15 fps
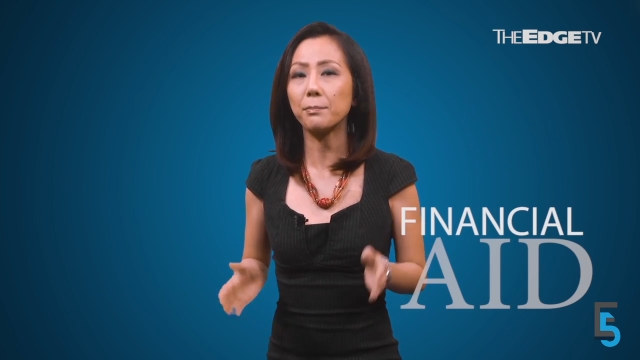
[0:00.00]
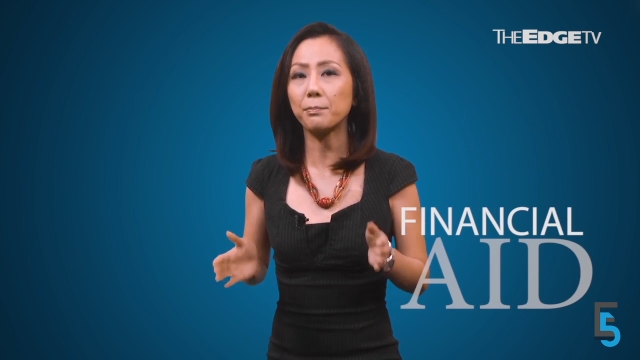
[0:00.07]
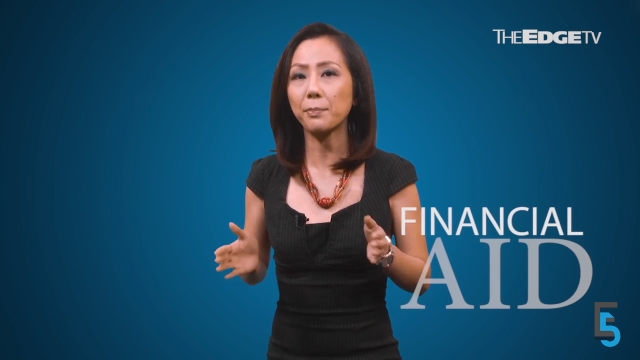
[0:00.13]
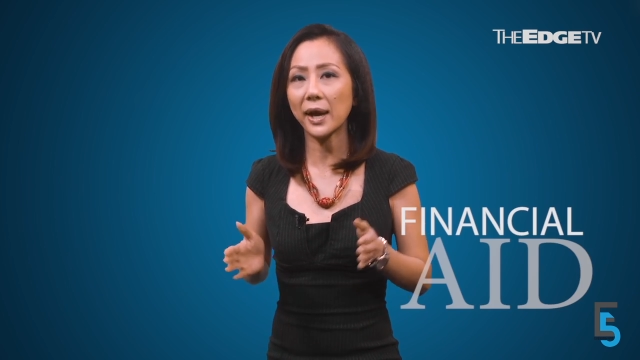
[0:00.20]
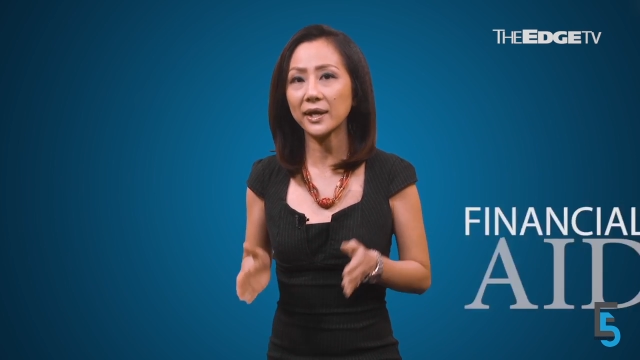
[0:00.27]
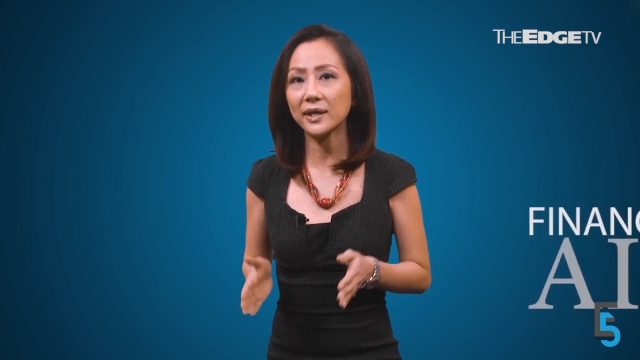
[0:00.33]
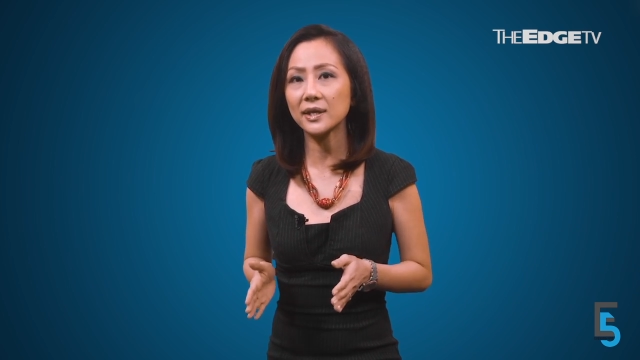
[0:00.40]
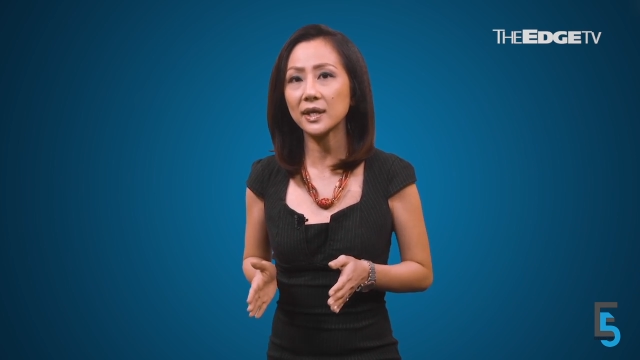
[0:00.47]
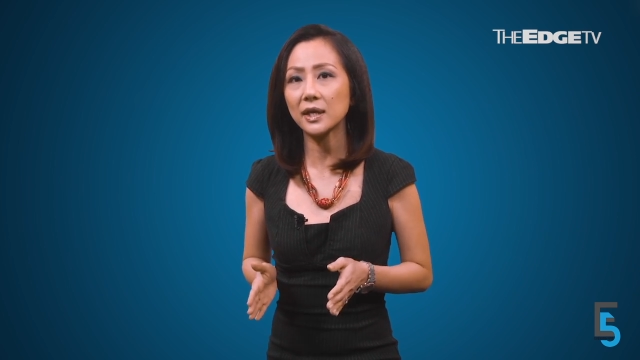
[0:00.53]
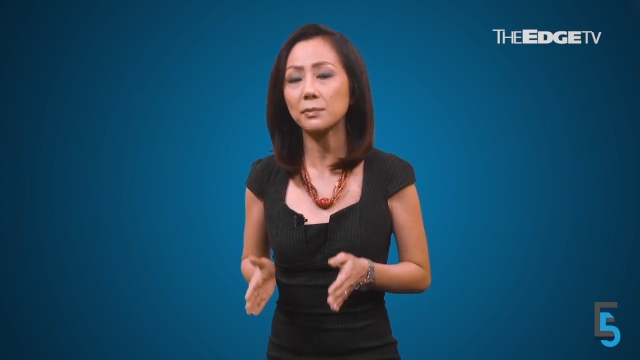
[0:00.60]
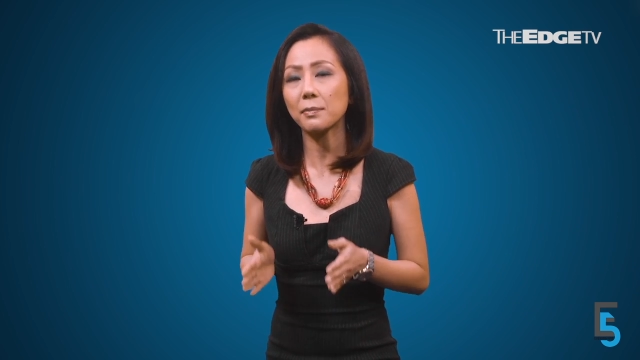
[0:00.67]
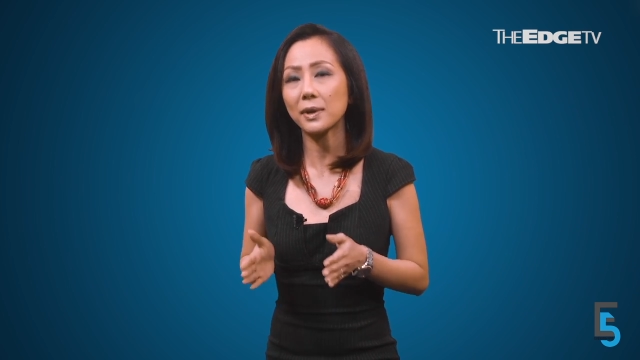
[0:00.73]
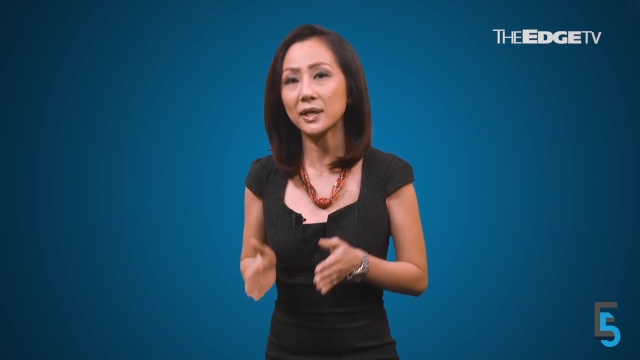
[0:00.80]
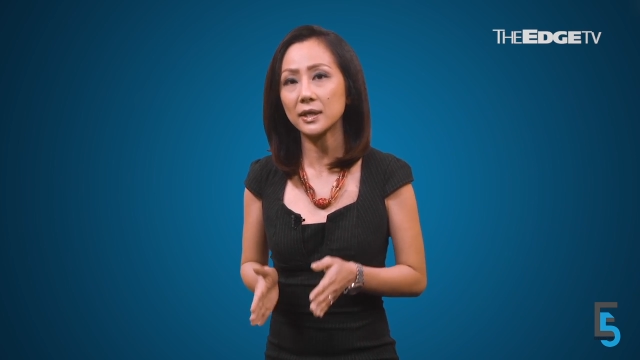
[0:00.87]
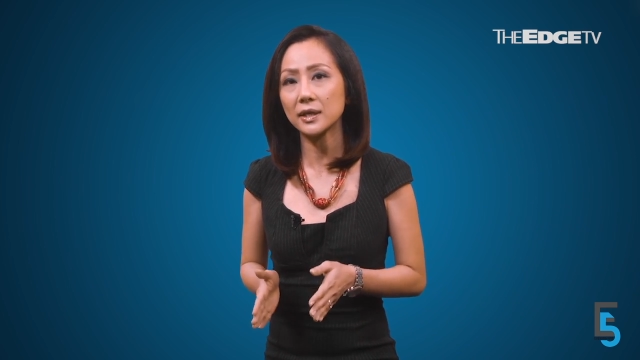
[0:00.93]
banking
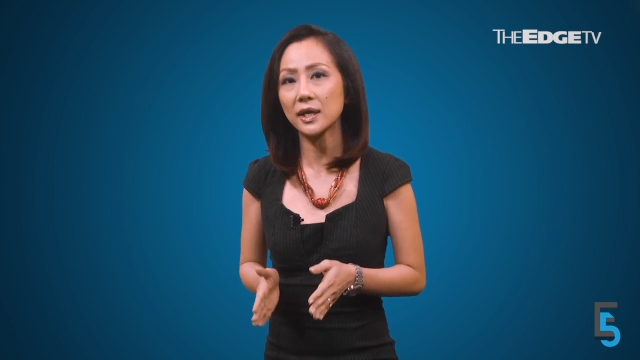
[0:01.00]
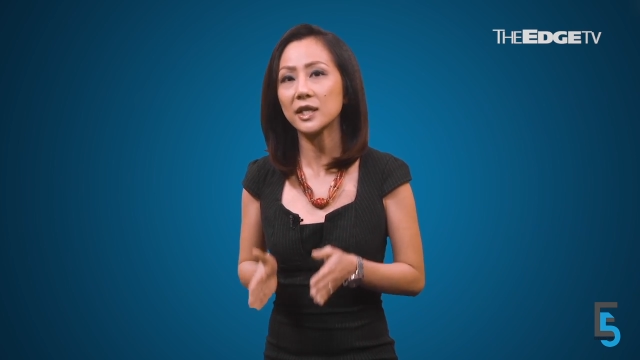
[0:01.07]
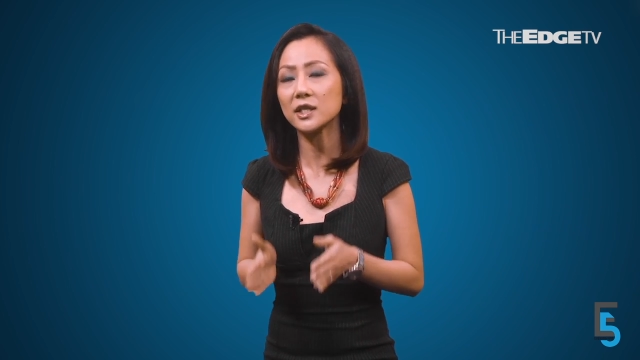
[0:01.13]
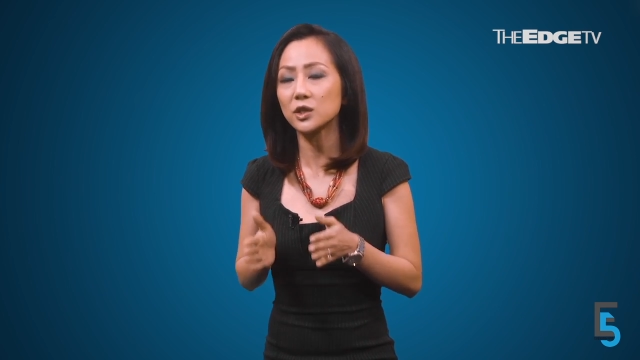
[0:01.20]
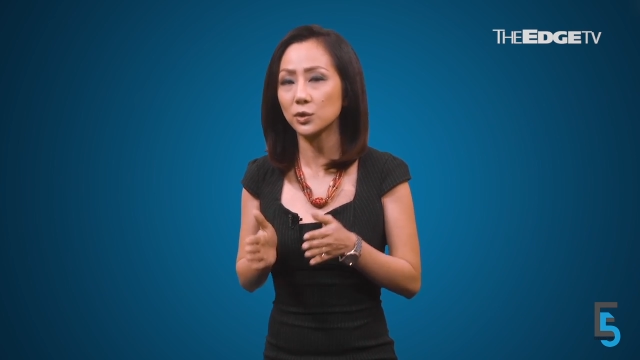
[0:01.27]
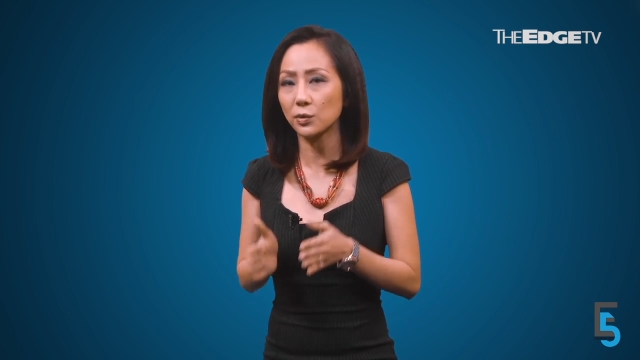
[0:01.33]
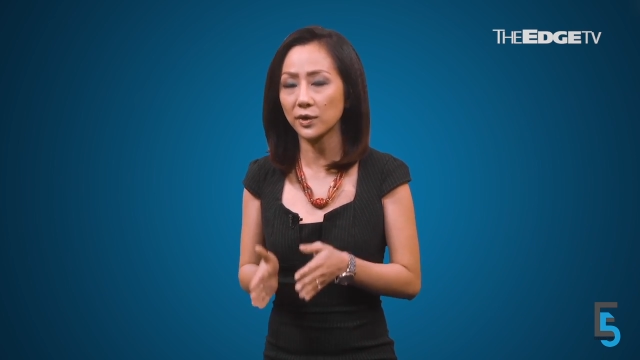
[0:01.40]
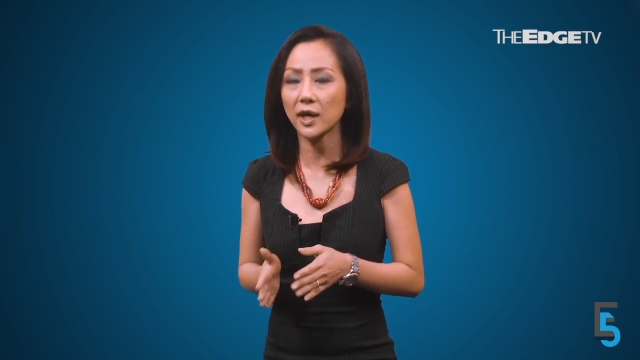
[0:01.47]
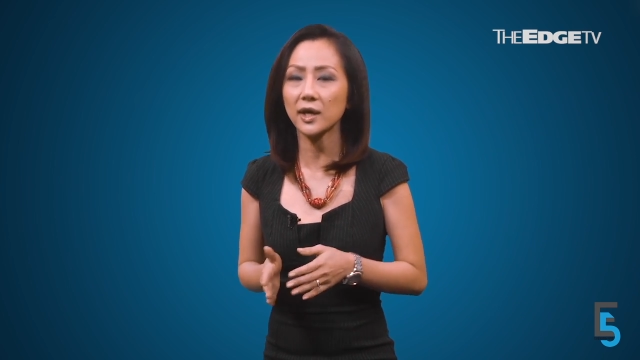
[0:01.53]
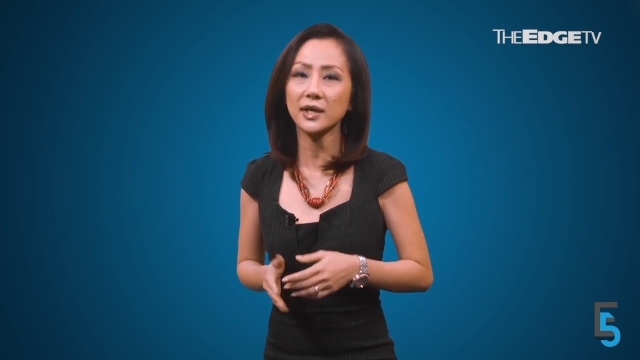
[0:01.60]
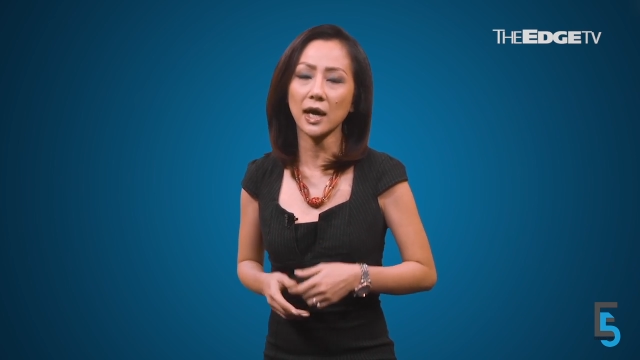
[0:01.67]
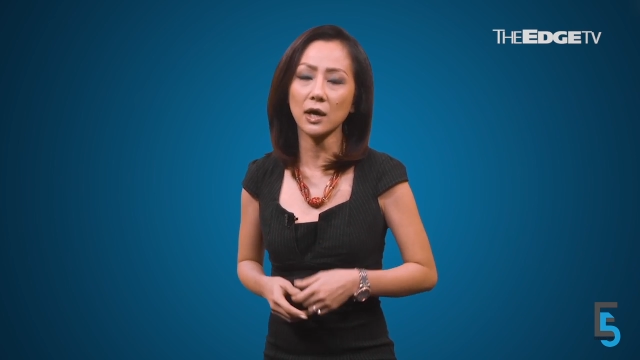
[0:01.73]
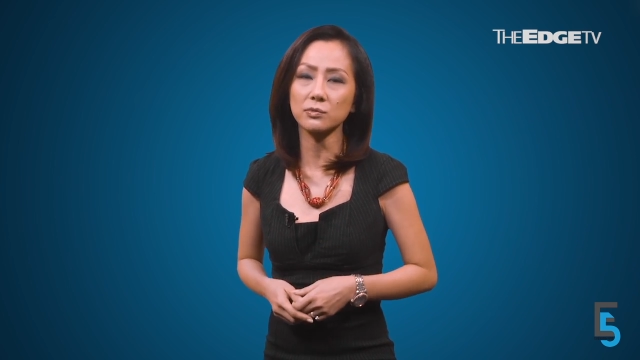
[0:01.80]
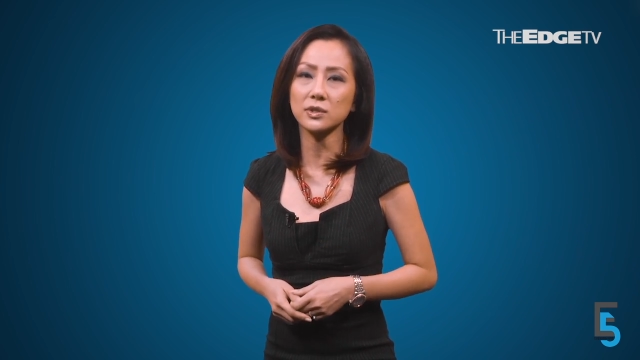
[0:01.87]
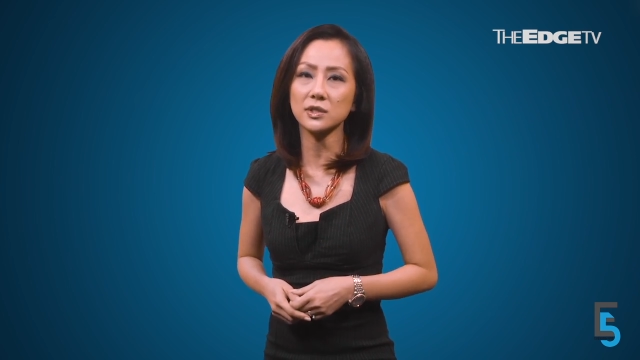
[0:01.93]
in money into their
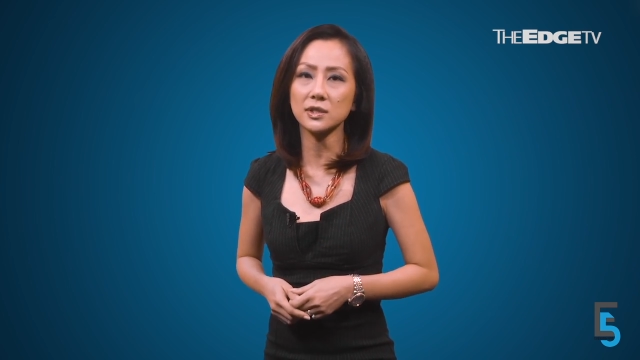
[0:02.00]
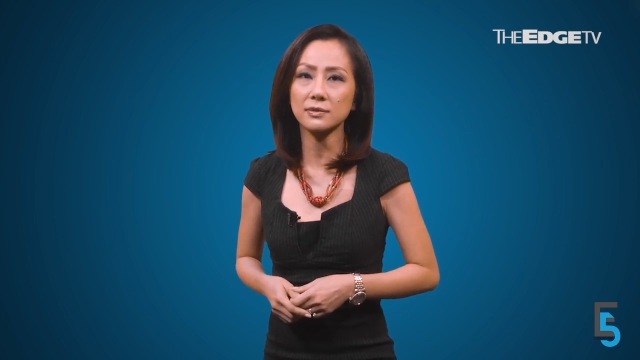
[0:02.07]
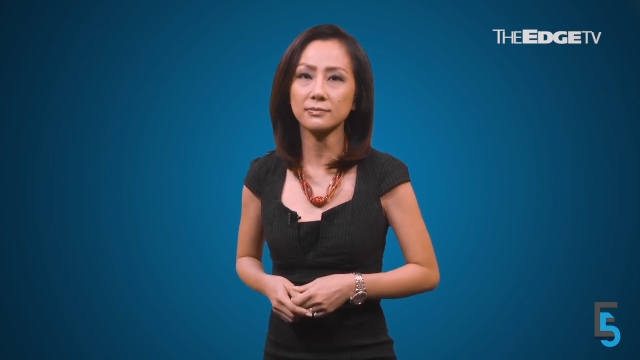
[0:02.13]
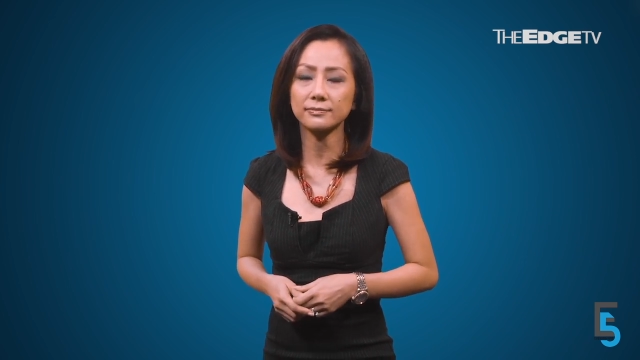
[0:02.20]
accounts.